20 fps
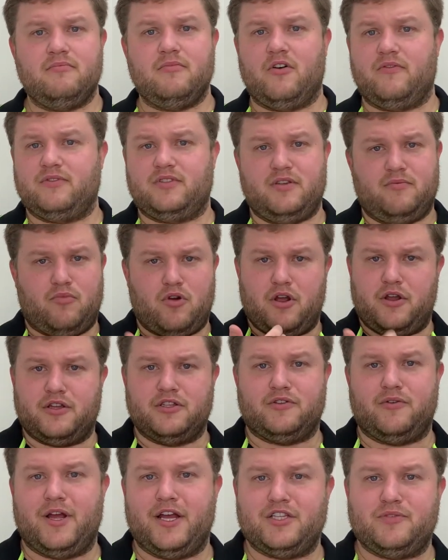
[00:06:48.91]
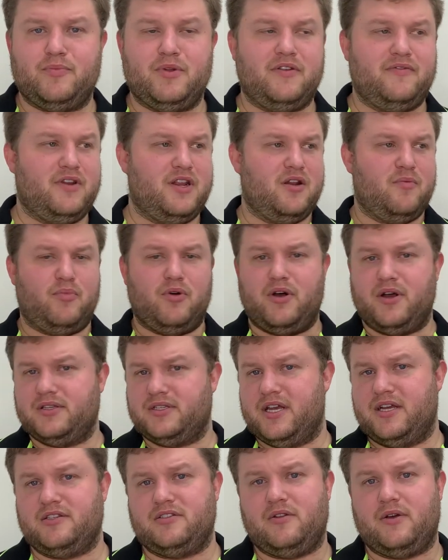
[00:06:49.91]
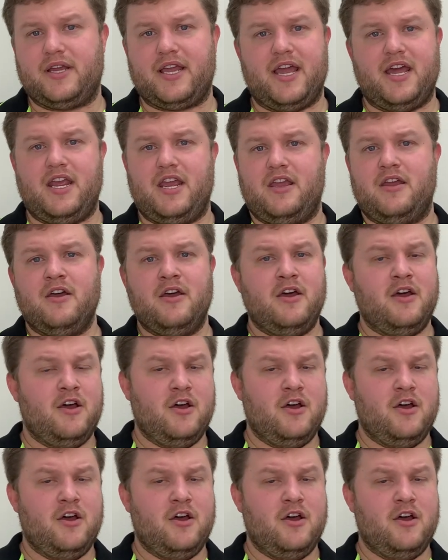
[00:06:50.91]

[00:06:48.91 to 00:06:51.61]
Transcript: obviously brokers are us, but if you need a buyer's agent like Eddie